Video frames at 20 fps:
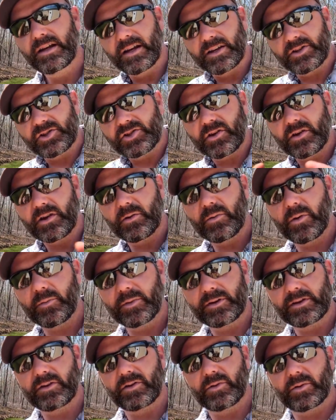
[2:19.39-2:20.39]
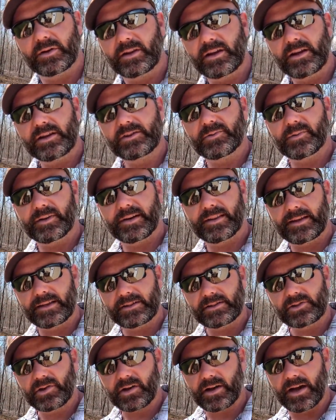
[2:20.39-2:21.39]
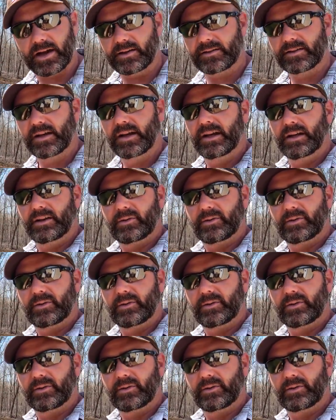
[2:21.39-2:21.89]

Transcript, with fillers: and show you what we do with each one of these trays.